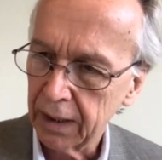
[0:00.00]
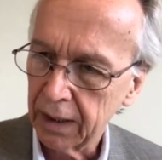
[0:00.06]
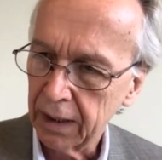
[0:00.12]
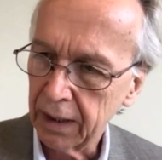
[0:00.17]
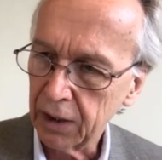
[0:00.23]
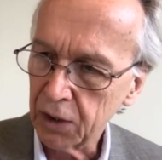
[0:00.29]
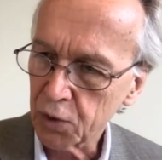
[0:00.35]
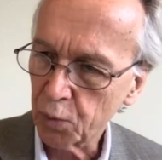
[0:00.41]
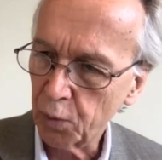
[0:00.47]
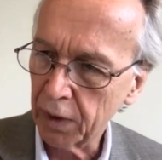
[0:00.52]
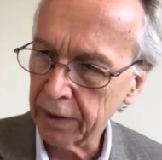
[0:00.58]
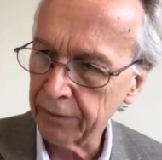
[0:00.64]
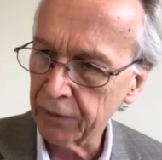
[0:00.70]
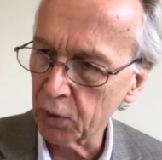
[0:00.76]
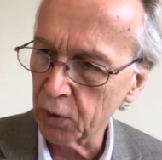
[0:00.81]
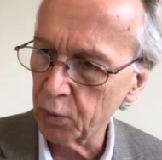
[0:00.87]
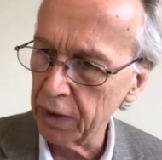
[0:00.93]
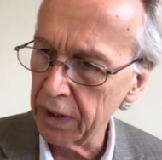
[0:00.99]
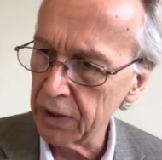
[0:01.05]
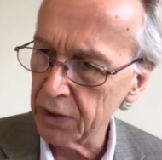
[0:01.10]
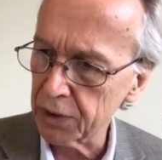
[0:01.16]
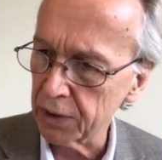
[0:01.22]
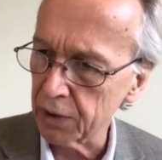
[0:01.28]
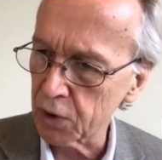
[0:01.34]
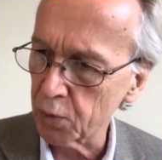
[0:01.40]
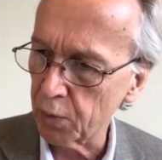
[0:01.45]
He's one of the
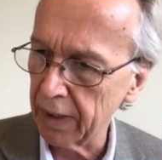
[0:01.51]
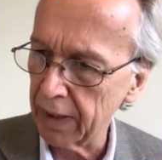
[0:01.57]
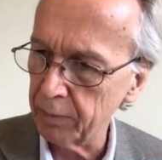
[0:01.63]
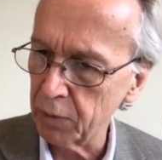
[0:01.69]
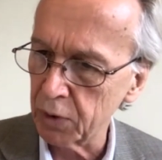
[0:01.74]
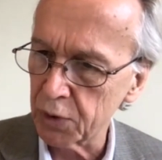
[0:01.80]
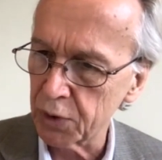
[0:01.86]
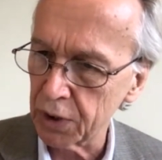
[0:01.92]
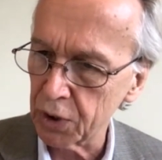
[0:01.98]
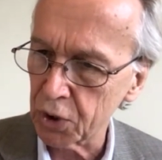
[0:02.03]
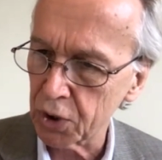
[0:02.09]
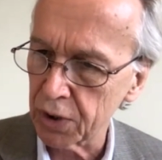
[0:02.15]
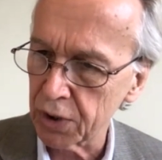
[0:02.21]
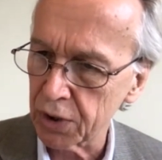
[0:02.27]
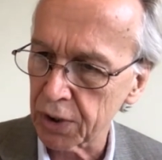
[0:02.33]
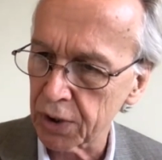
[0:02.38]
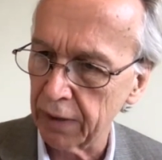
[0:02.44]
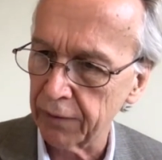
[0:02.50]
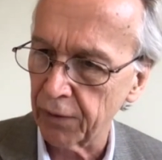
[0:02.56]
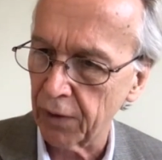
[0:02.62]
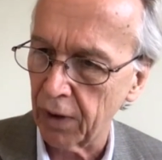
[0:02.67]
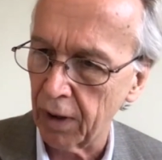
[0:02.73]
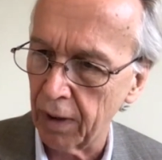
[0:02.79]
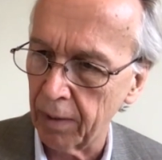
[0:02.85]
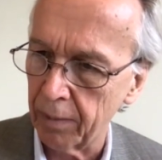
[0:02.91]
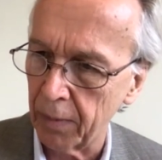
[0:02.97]
reasons why musicians have
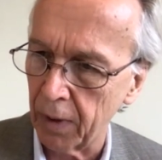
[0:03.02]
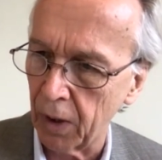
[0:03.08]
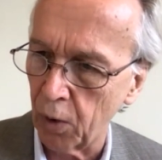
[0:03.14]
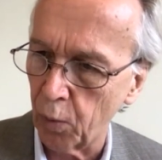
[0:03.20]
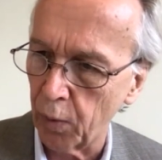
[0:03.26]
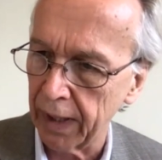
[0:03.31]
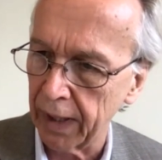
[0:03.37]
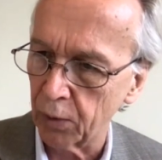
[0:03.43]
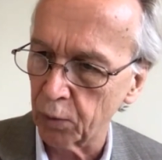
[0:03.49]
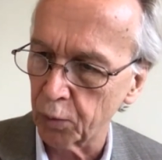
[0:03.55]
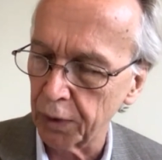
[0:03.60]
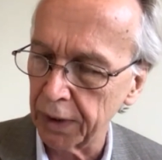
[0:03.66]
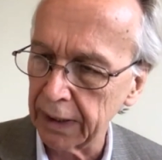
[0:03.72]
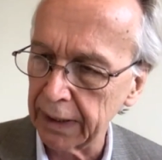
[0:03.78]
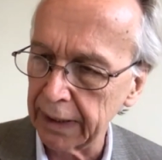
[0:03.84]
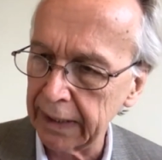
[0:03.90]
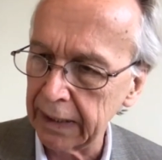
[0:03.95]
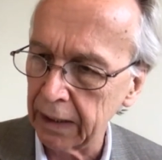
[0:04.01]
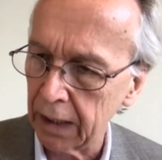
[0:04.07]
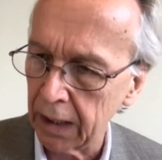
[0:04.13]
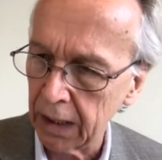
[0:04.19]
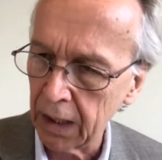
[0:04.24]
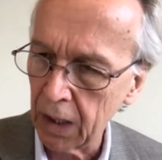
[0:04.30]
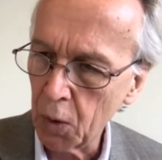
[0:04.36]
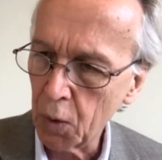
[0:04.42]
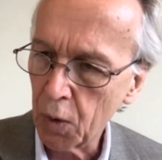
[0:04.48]
come away
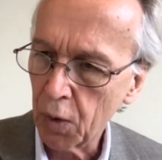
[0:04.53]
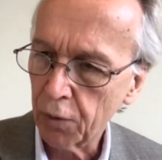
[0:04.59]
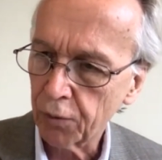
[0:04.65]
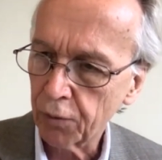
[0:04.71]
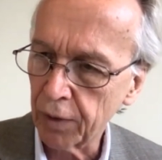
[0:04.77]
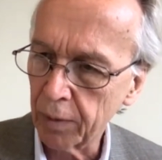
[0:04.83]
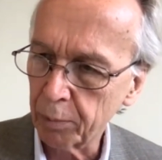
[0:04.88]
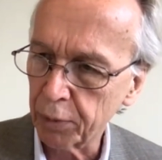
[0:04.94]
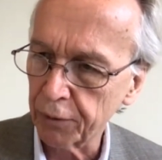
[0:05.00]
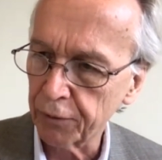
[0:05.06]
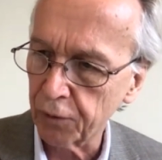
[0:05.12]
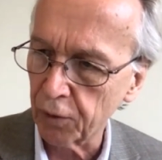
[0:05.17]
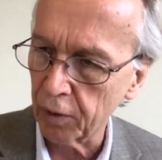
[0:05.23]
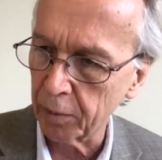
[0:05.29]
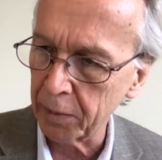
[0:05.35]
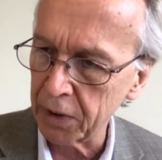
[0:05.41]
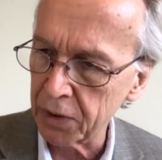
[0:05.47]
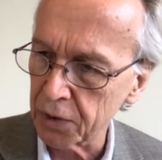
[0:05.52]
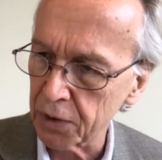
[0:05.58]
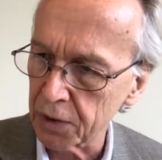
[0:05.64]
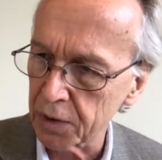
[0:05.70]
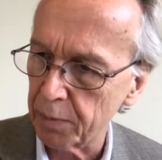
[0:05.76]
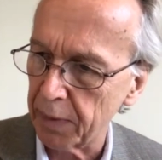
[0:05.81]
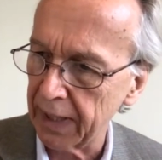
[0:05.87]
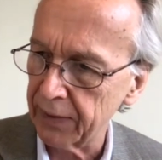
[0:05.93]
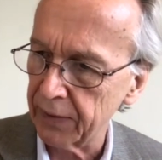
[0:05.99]
reeling from performances
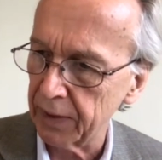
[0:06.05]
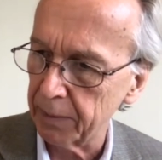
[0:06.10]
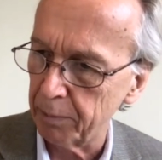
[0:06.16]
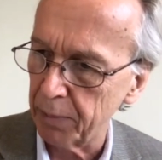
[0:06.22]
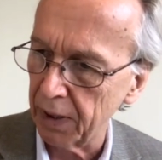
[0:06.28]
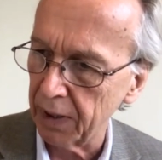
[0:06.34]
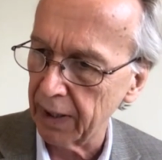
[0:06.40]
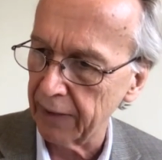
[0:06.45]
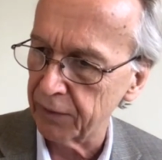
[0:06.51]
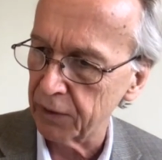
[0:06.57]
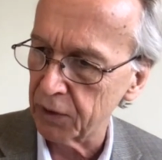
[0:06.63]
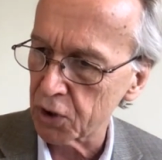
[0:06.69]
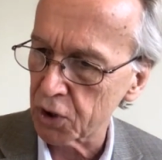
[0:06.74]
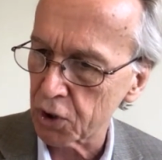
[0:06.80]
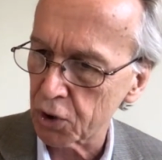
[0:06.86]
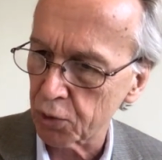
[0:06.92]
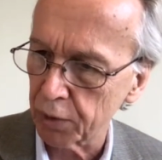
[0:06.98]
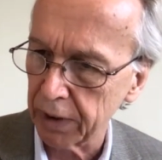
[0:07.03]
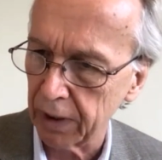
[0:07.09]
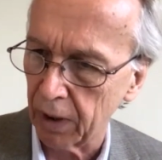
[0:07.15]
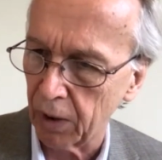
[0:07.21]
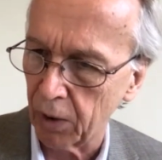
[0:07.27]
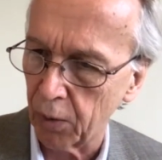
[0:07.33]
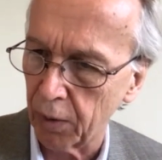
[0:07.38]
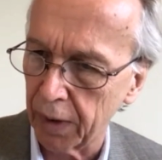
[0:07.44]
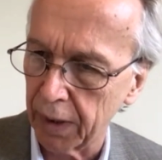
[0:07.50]
by the Bill Evans
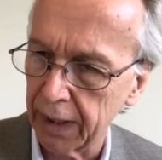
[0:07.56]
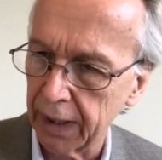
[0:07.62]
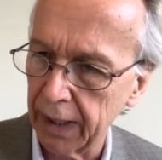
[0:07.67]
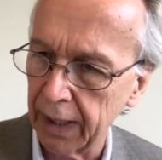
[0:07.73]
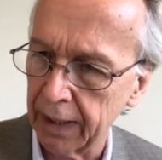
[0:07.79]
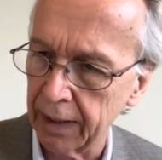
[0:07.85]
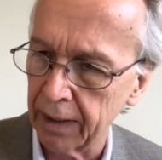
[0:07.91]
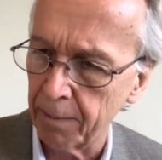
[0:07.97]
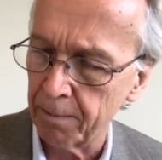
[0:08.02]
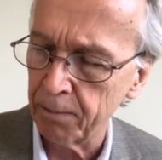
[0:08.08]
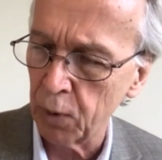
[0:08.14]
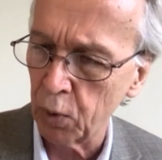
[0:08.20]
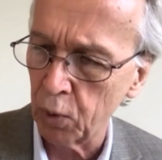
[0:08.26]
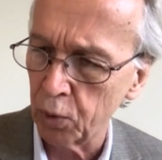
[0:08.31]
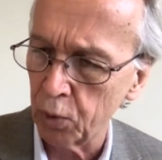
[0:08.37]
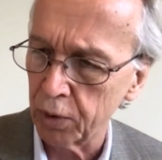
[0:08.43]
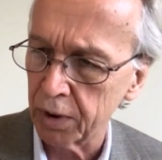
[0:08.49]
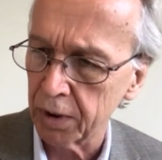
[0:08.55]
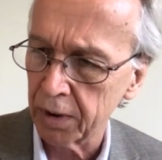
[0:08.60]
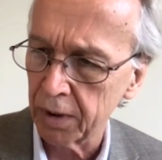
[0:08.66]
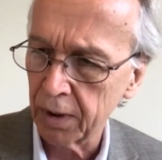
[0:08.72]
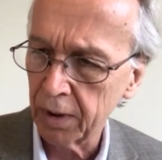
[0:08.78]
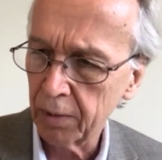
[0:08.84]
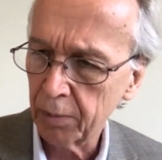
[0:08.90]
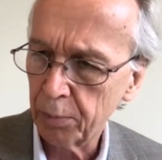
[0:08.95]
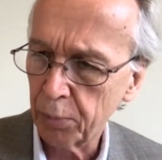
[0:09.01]
Trio in a mood
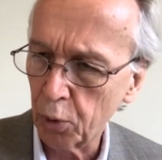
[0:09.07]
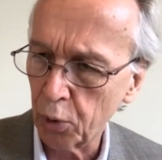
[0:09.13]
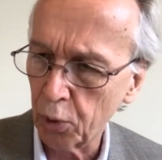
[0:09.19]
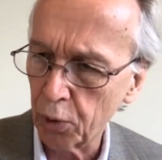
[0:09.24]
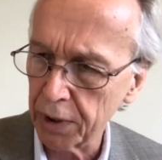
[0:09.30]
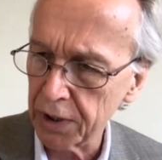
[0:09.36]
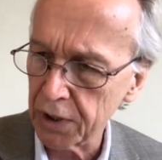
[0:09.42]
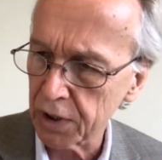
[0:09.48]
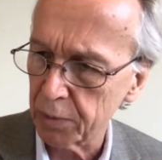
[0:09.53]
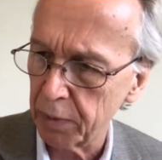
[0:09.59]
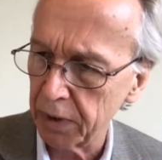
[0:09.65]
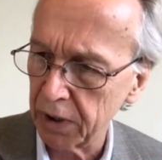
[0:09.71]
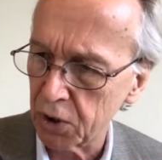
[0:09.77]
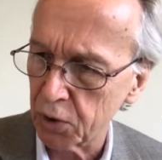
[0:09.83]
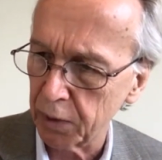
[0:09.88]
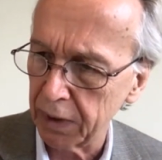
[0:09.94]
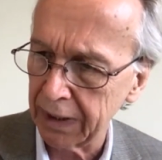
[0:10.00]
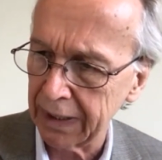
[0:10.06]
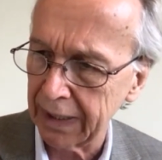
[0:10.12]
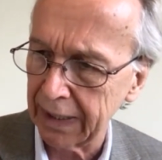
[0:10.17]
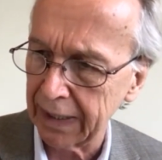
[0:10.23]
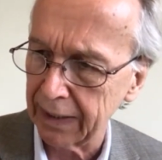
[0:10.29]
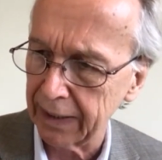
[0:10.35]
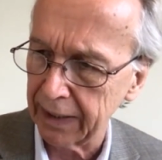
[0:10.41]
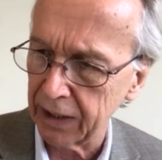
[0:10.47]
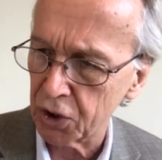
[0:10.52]
poised between
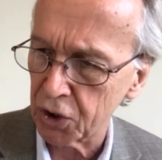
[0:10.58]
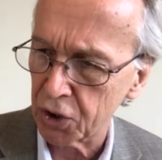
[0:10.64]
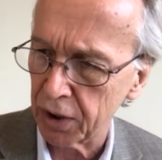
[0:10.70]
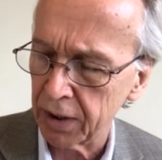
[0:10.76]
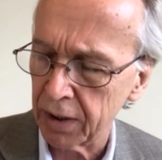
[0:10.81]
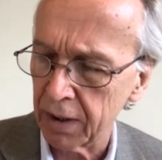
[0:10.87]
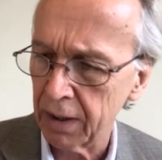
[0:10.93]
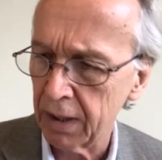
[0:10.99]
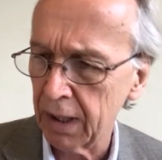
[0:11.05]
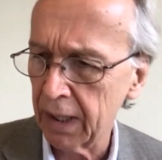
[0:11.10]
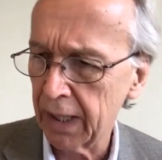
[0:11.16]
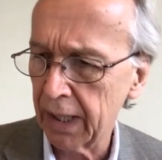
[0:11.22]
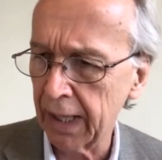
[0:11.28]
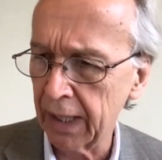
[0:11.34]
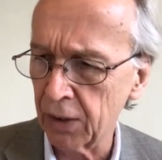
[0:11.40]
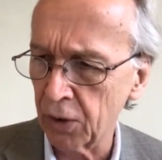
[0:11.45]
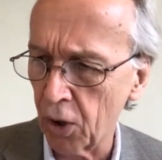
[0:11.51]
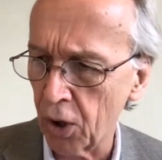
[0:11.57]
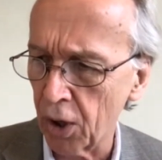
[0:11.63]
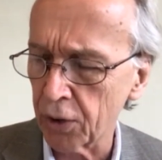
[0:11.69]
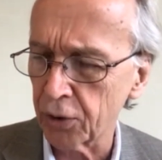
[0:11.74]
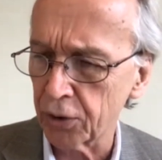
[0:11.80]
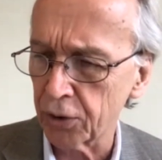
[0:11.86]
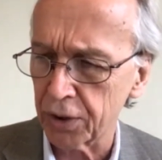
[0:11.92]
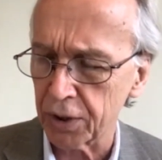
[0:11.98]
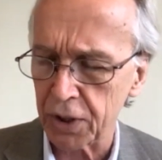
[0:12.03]
elation and
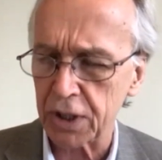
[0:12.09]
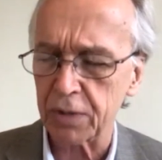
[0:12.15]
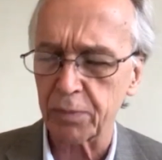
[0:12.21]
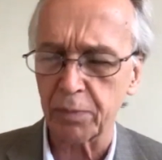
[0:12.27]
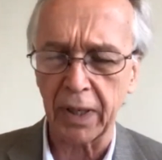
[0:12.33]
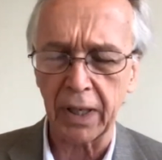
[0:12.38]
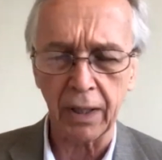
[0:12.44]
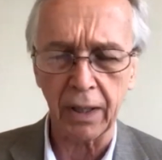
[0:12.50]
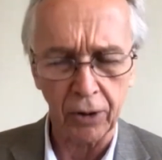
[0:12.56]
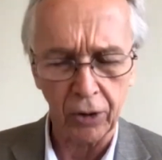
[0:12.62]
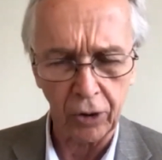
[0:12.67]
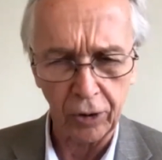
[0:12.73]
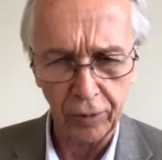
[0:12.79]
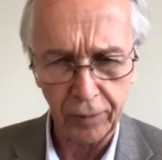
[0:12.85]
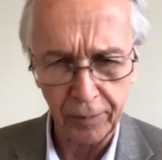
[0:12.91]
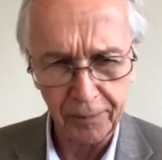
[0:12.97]
utter despair.